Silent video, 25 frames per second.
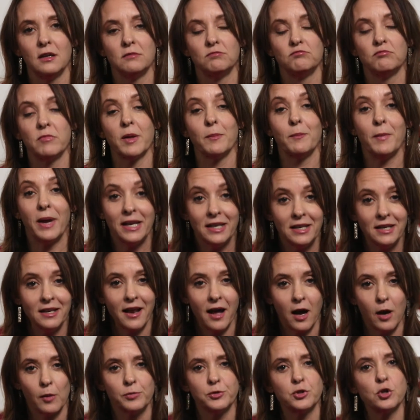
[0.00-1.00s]
They may need
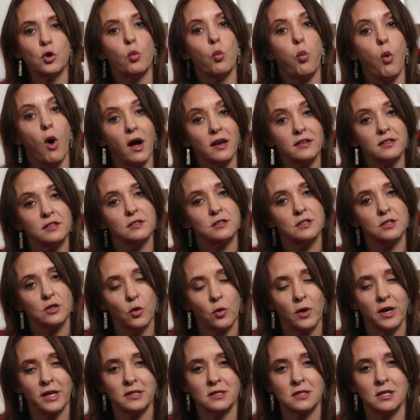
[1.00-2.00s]
help to want to
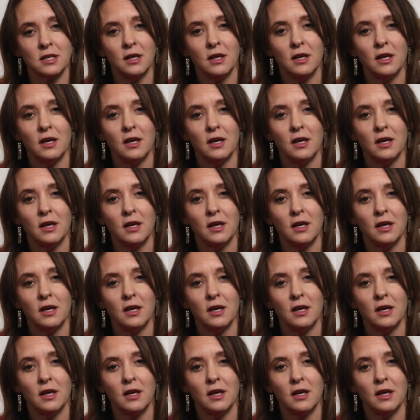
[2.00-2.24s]
quit,